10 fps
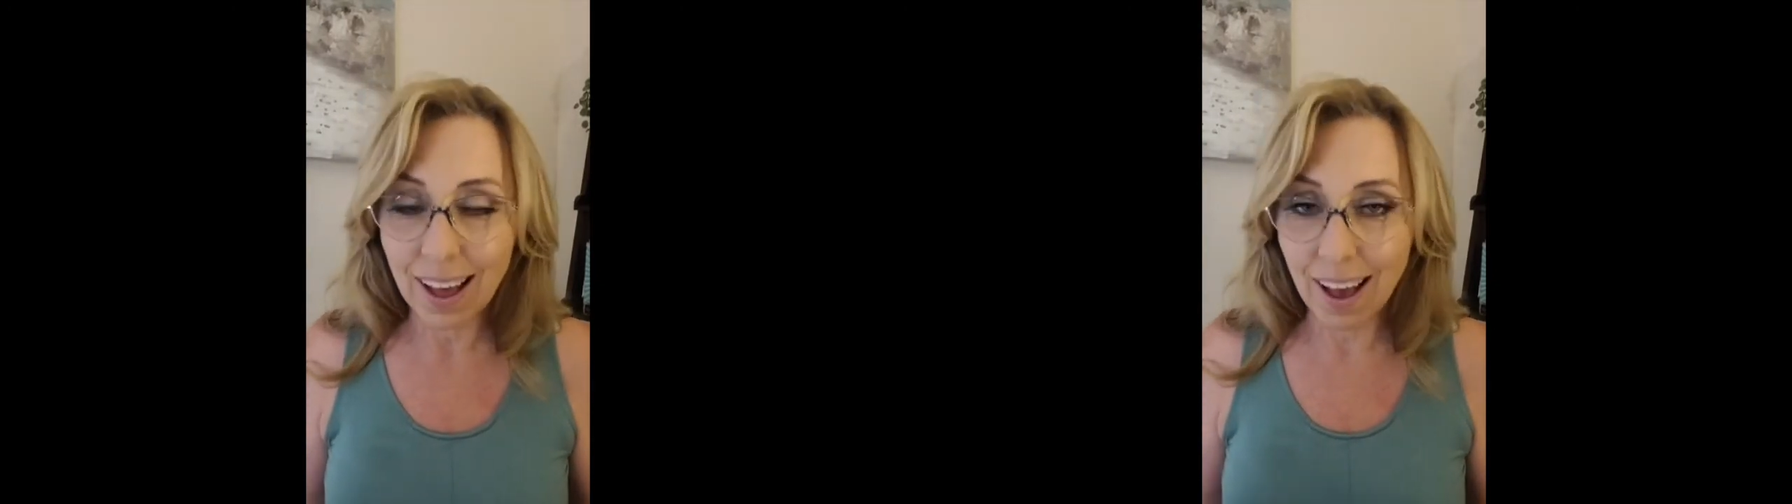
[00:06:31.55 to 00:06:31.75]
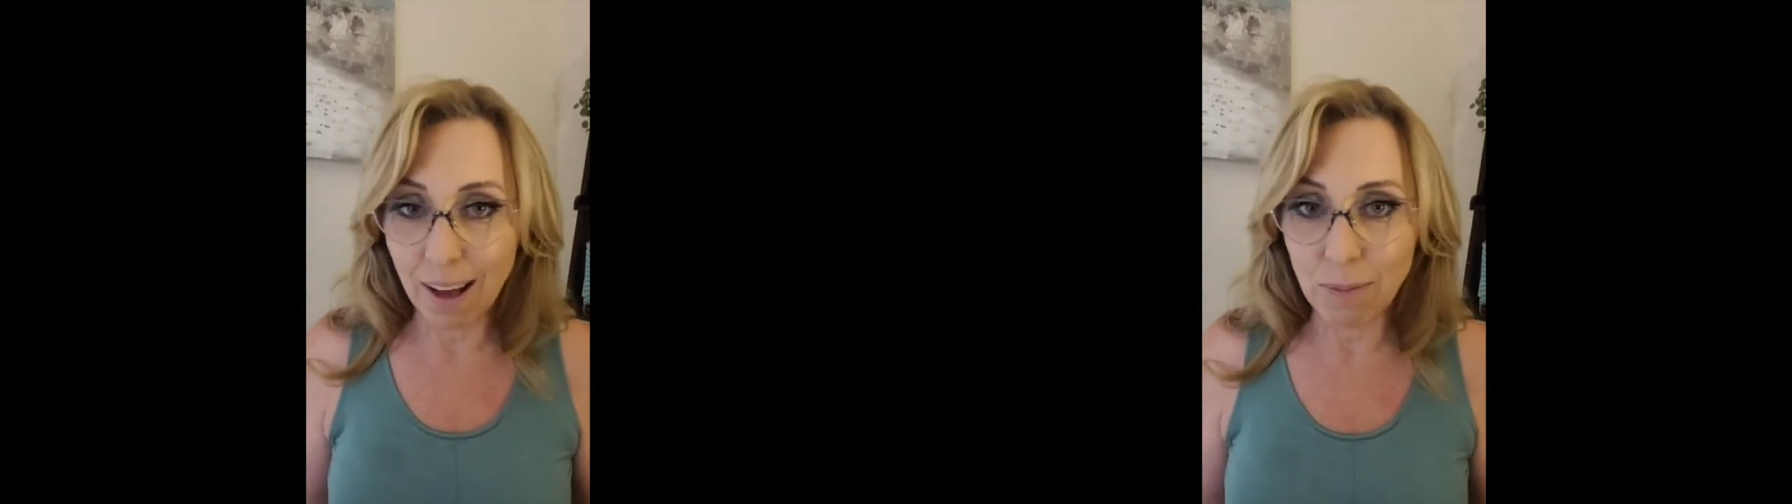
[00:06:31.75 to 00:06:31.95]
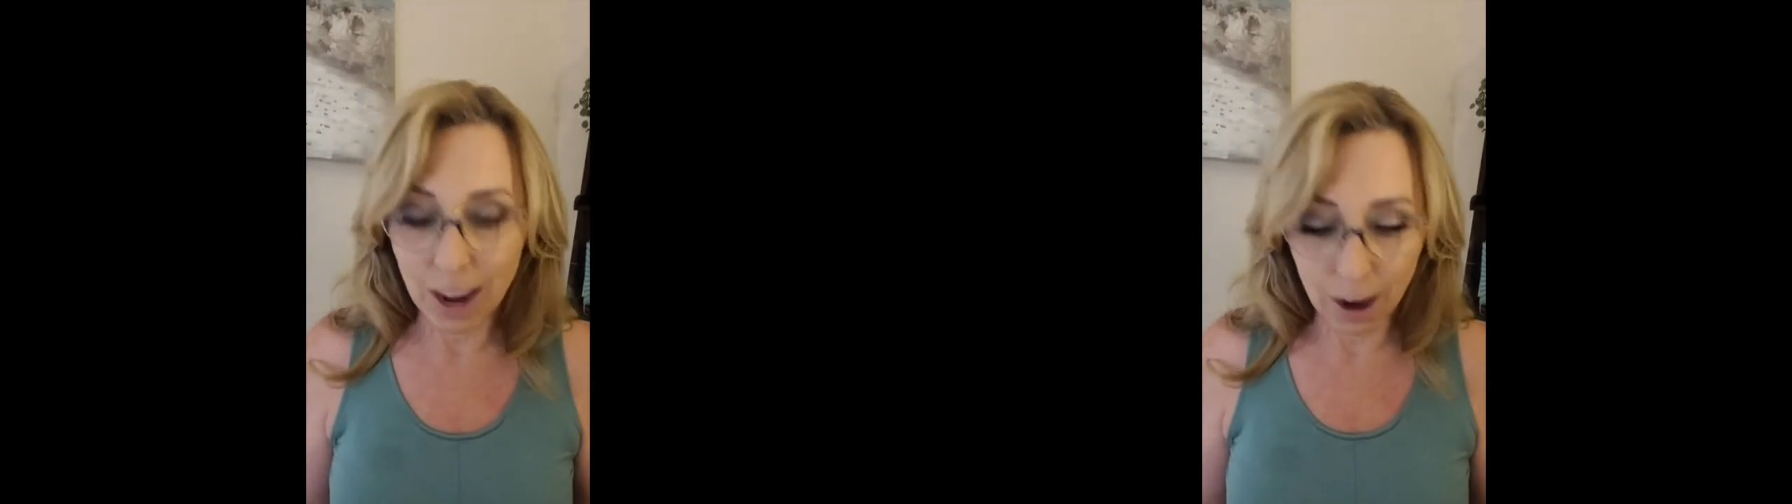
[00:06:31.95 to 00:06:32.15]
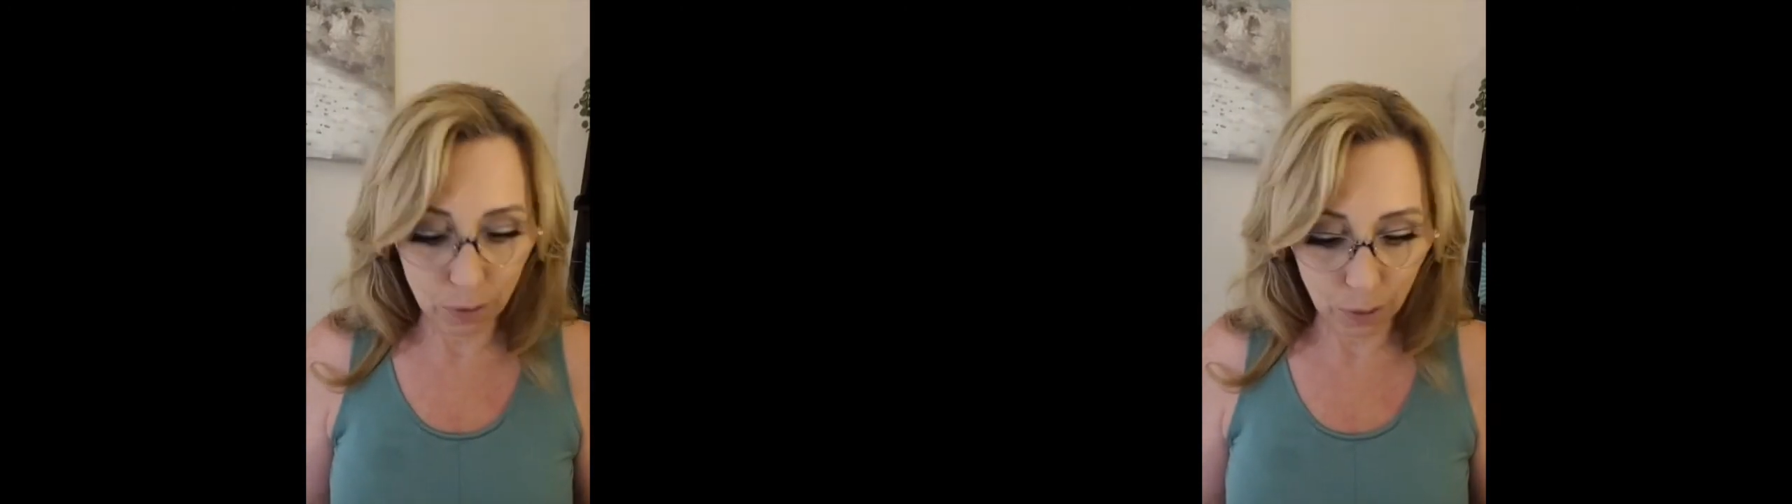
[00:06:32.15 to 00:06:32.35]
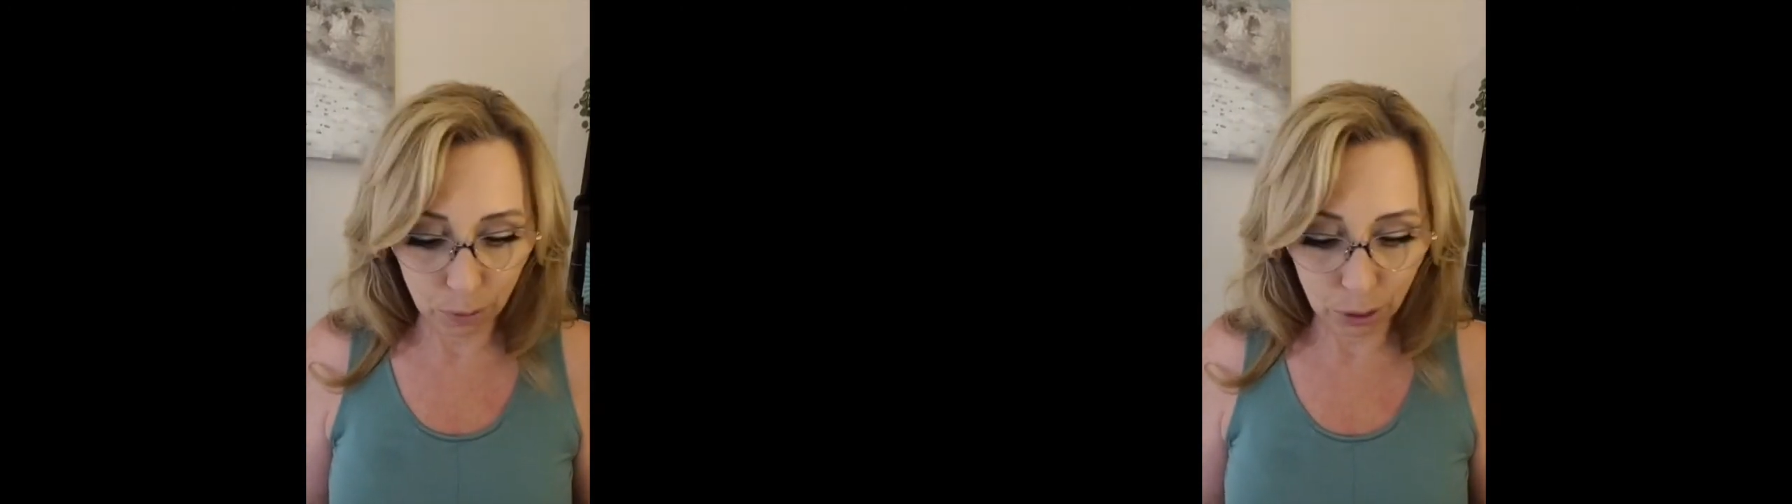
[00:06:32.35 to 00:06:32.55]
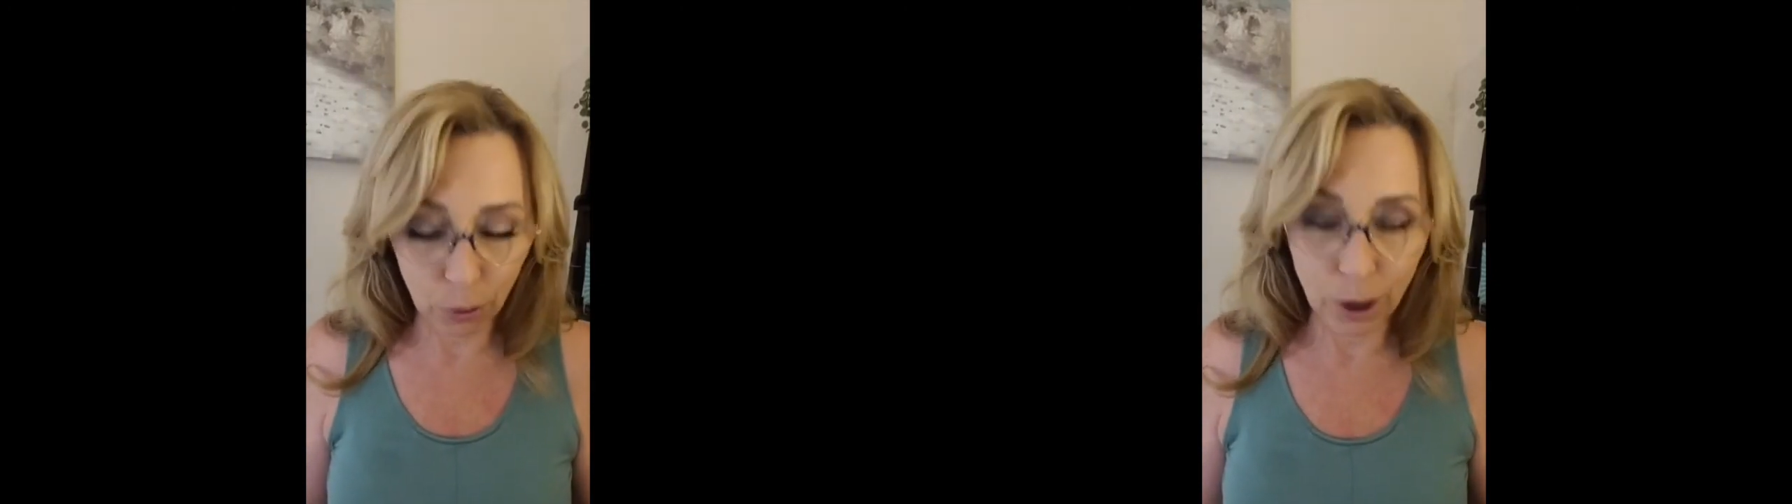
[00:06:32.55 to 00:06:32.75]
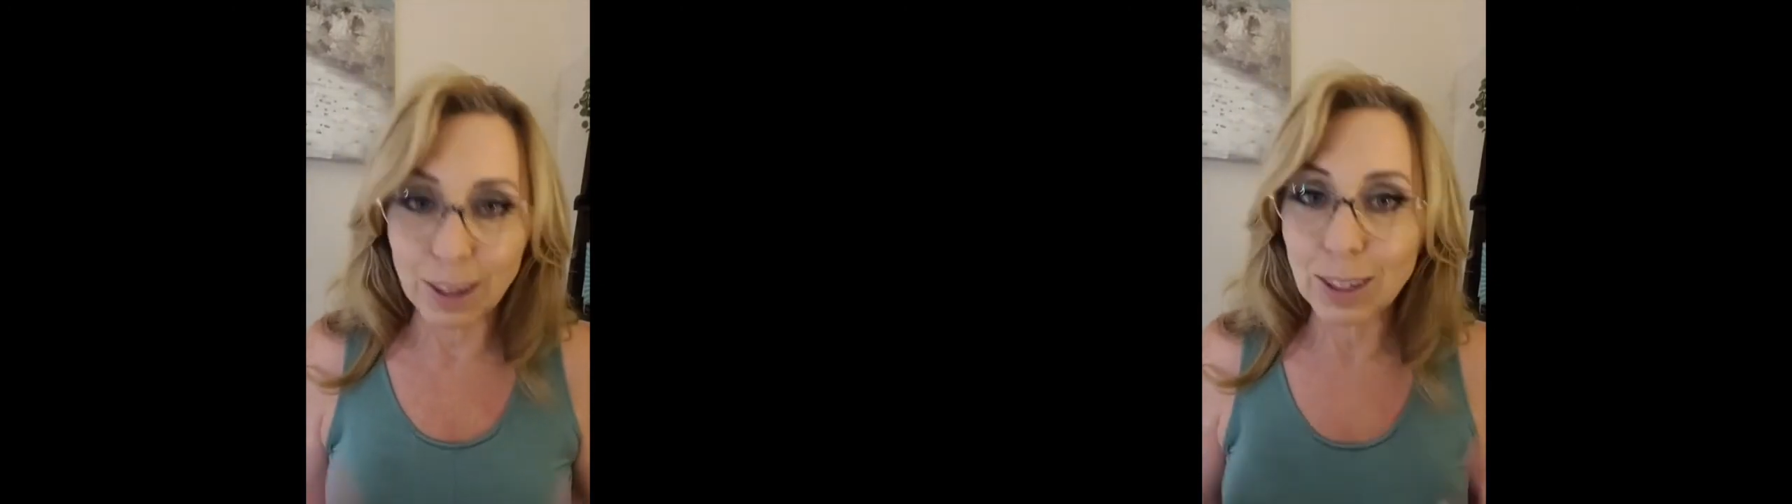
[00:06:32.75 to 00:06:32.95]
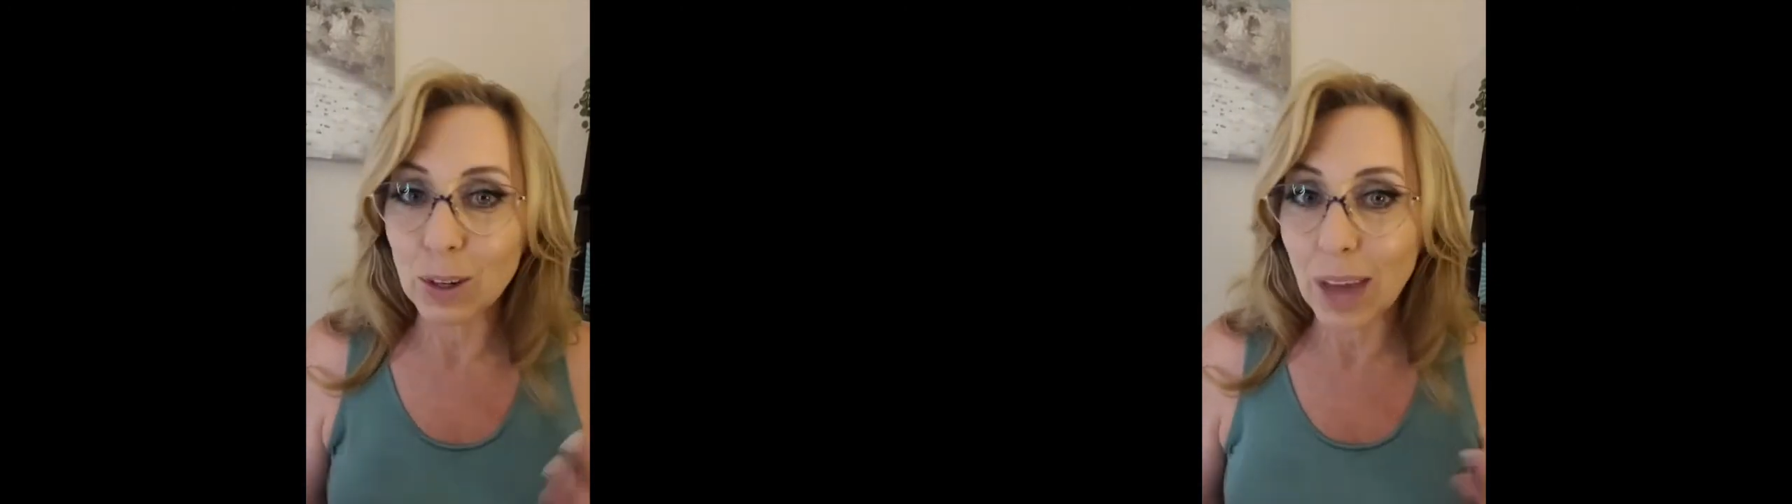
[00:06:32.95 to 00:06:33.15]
hair growth or